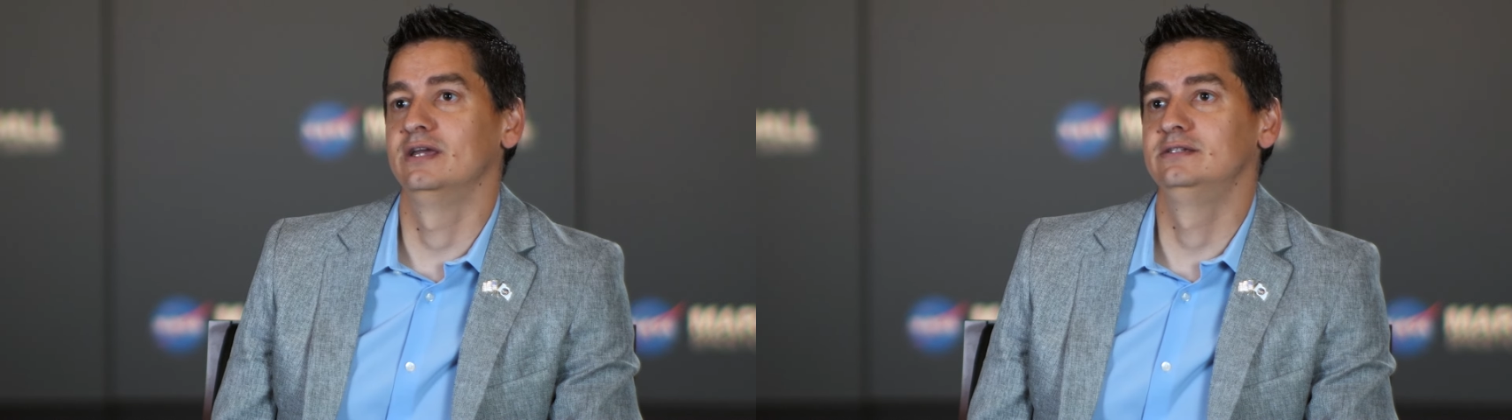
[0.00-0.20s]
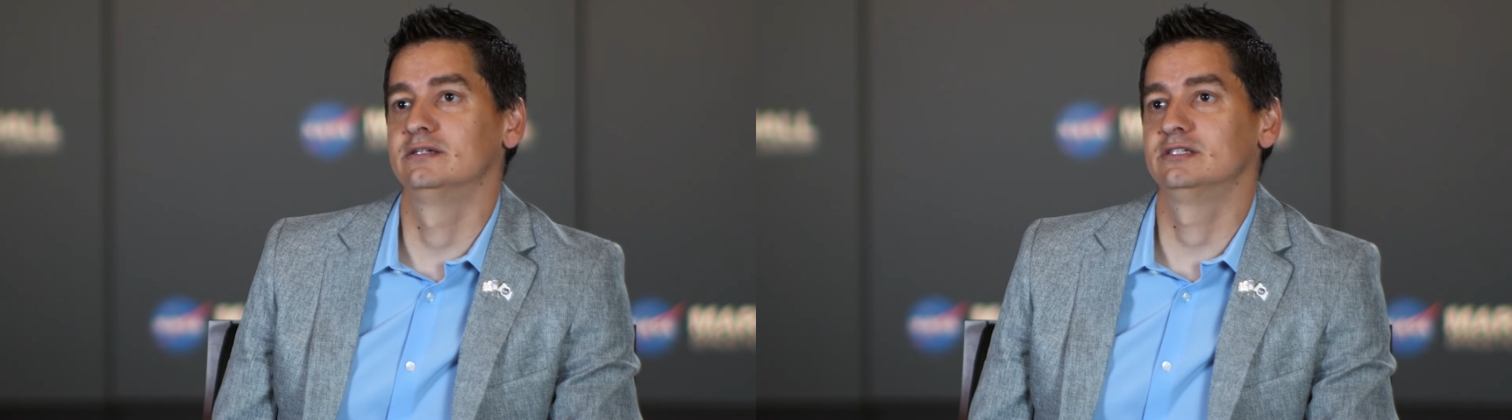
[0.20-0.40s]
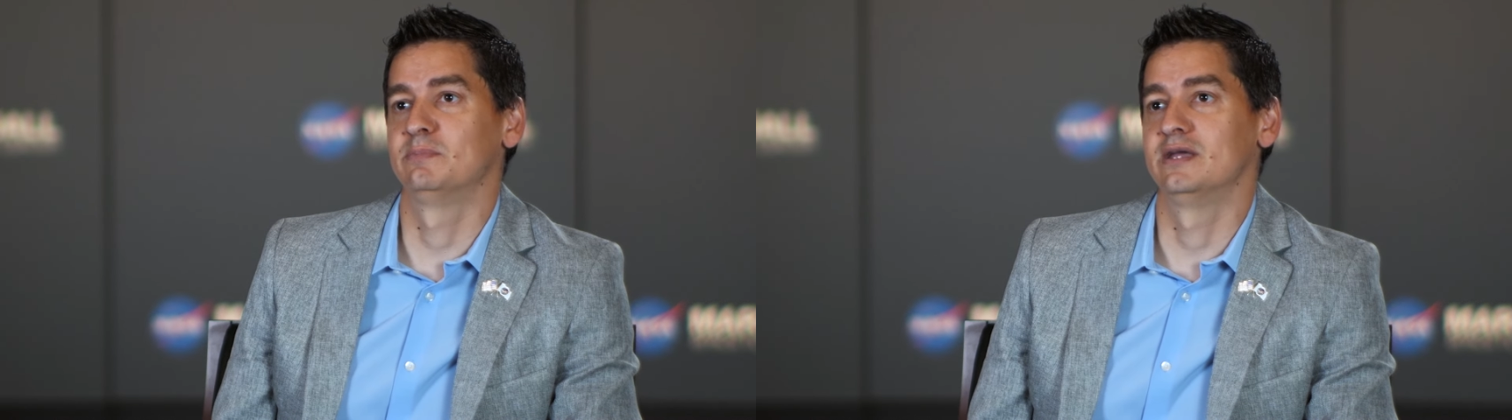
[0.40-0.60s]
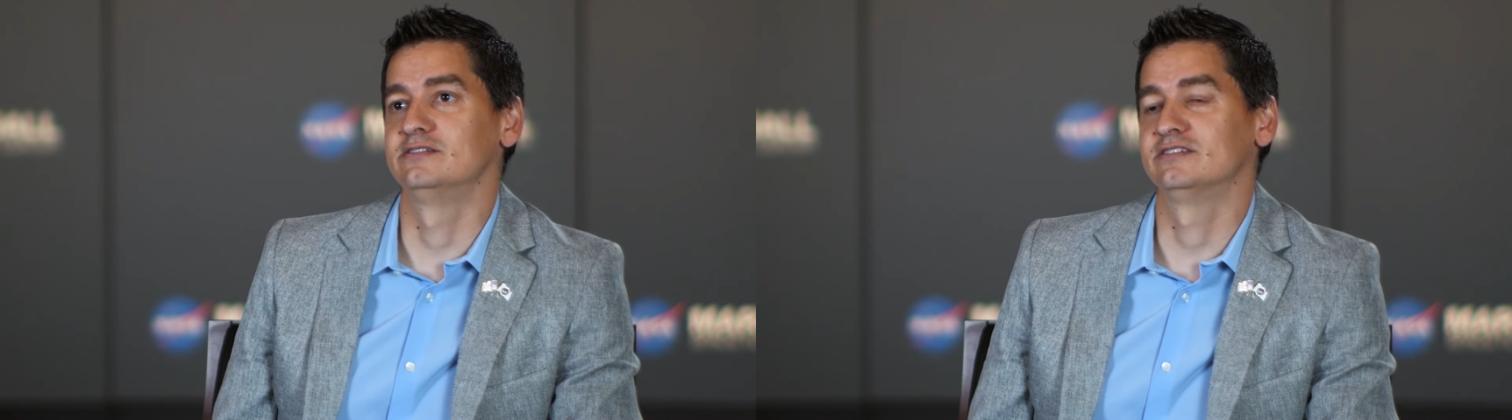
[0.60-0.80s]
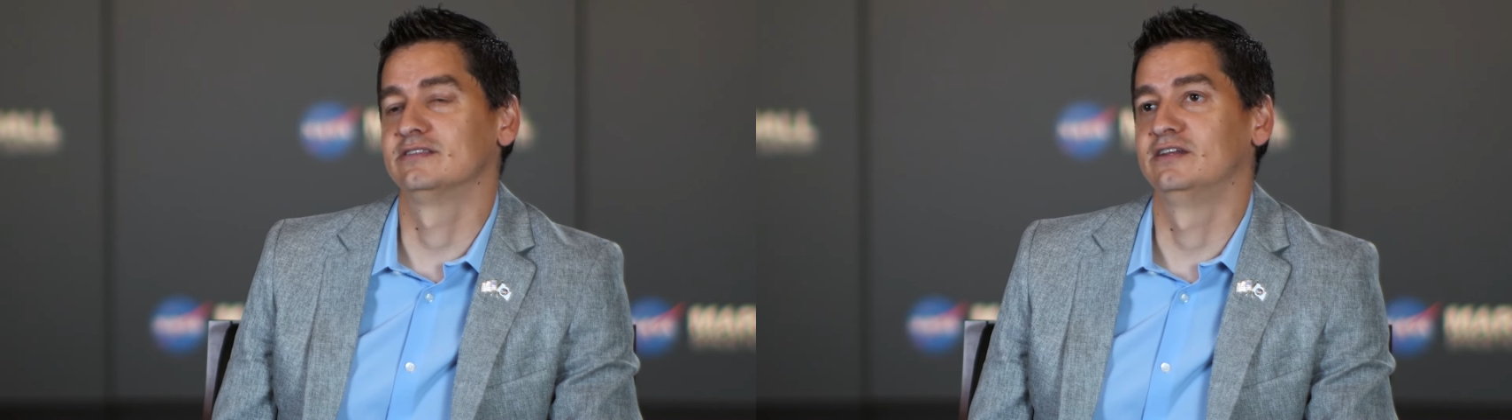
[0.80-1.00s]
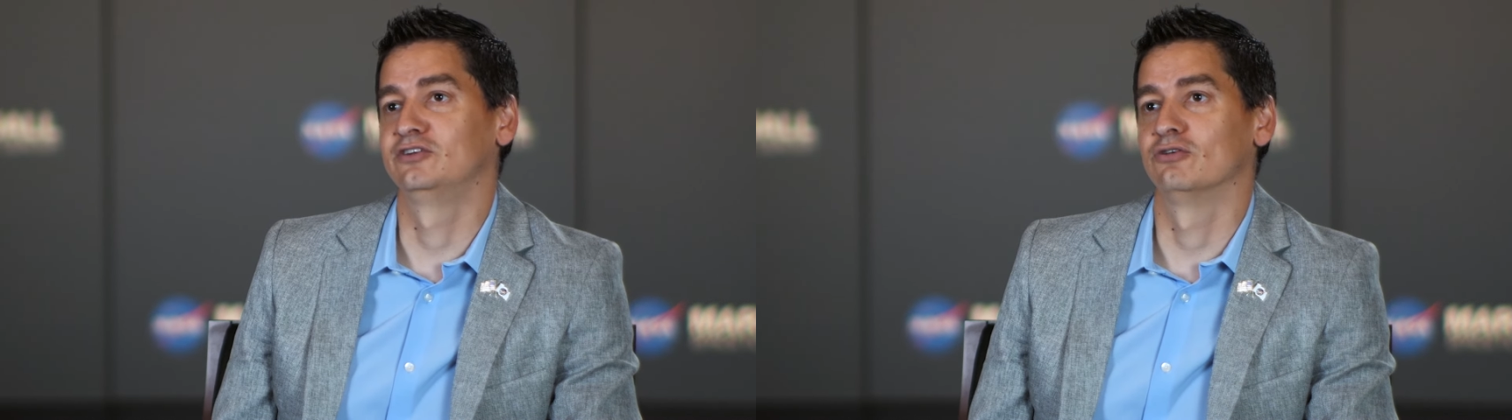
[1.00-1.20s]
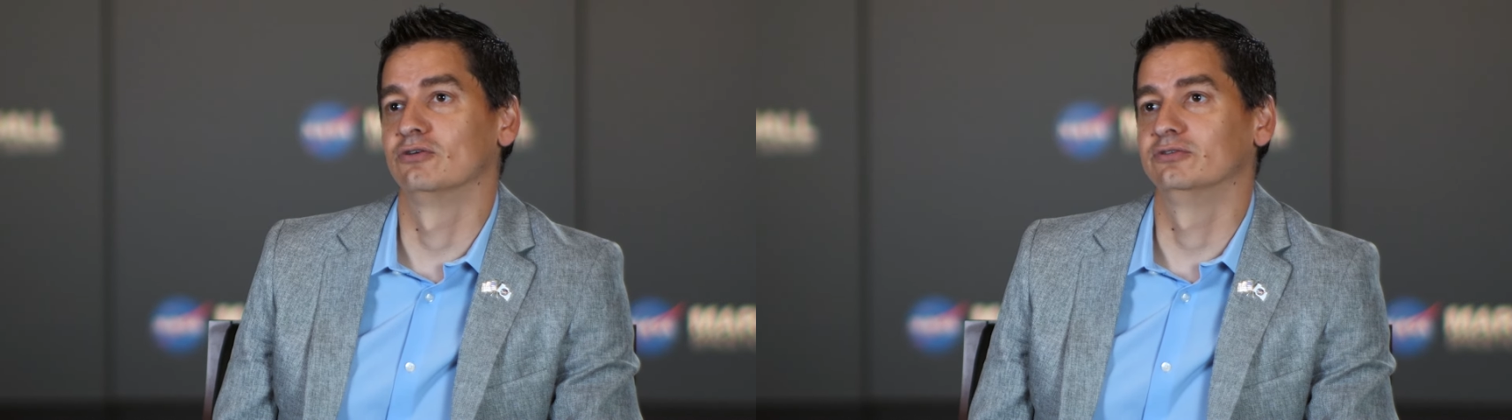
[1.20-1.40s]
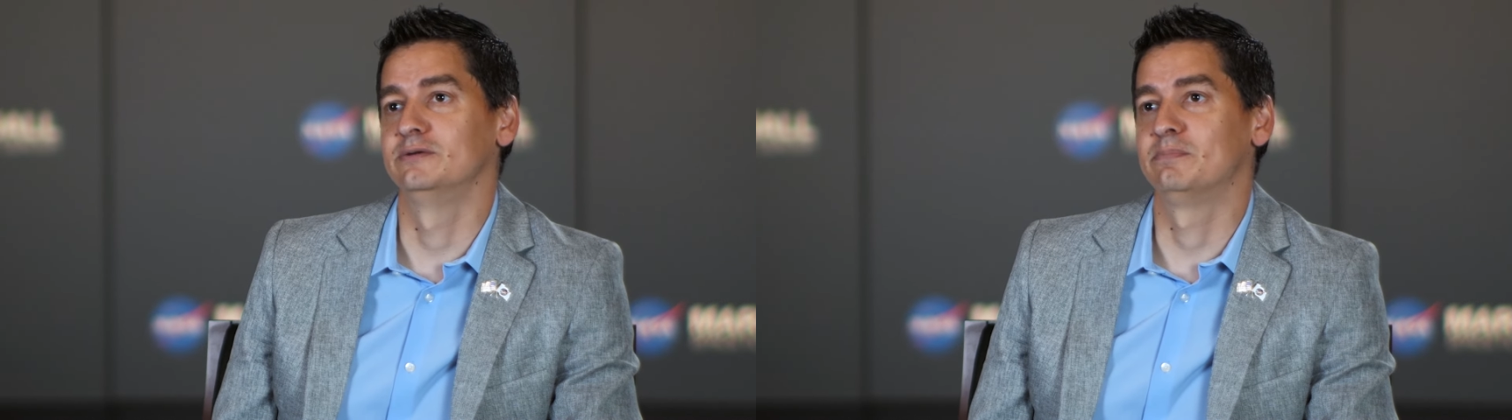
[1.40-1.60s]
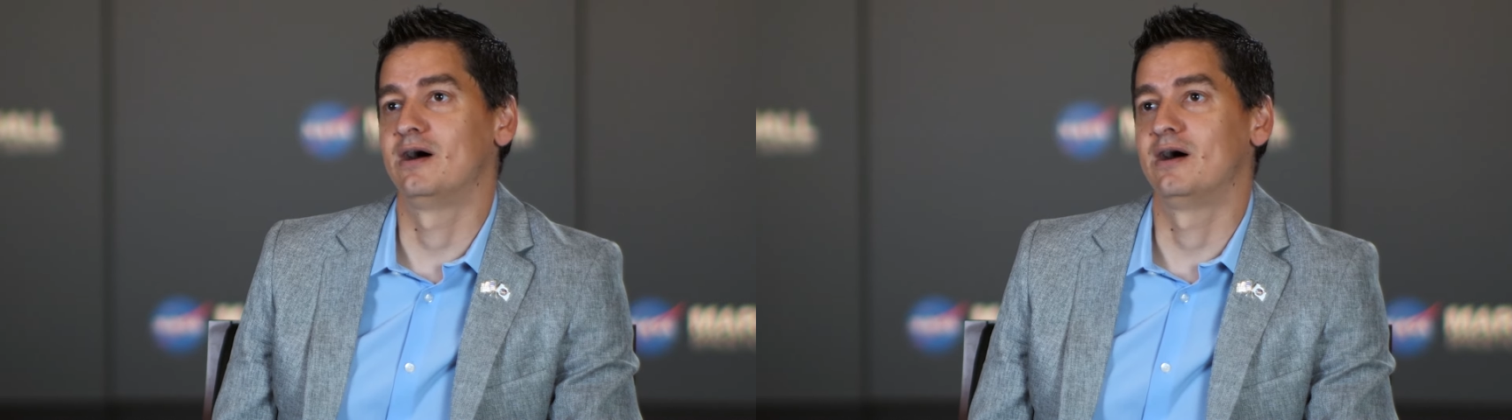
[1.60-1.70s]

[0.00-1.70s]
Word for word: into space than currently